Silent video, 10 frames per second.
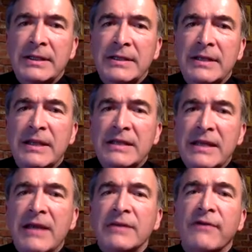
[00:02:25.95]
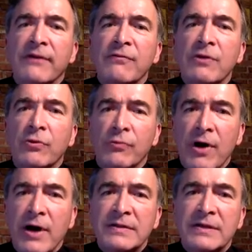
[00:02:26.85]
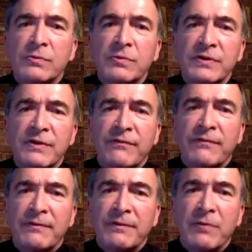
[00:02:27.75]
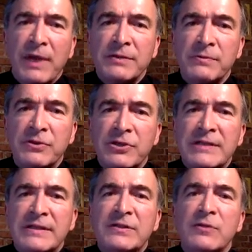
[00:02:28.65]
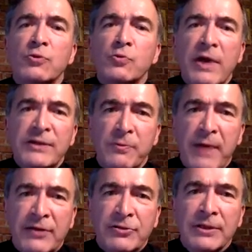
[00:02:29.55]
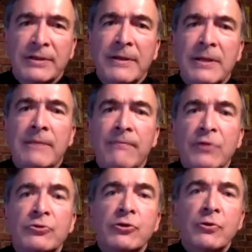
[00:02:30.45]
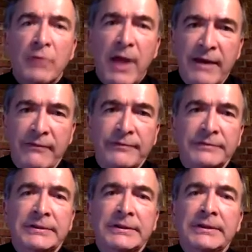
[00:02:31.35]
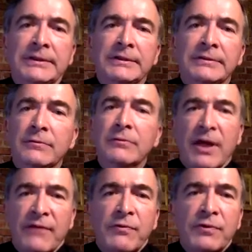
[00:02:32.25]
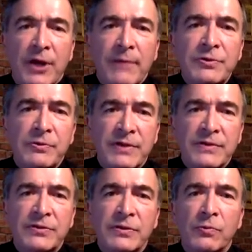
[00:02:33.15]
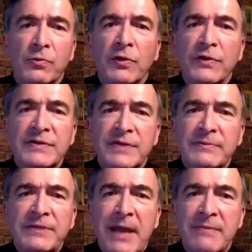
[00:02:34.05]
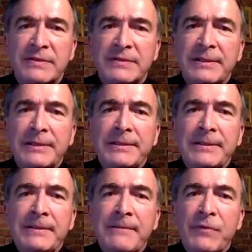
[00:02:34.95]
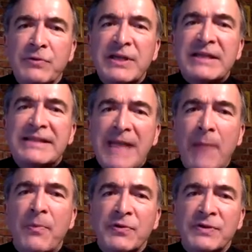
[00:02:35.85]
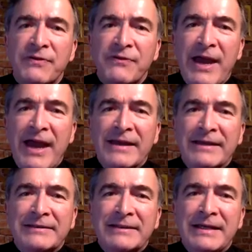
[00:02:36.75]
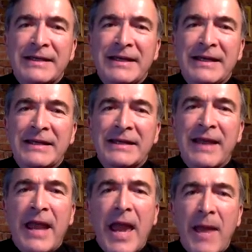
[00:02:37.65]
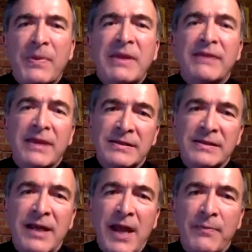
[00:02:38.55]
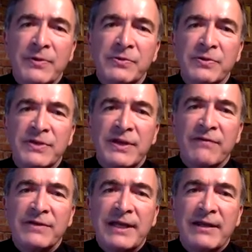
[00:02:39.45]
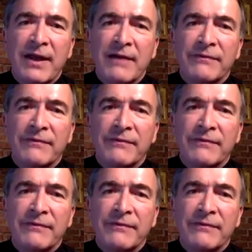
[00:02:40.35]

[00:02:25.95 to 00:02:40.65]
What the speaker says: That at the end of every cross, as was the case with Jesus, there's resurrection. There's new life. New life will come to us into the world, and sometimes there's examples of that in the happy things that happen to us in everyday life.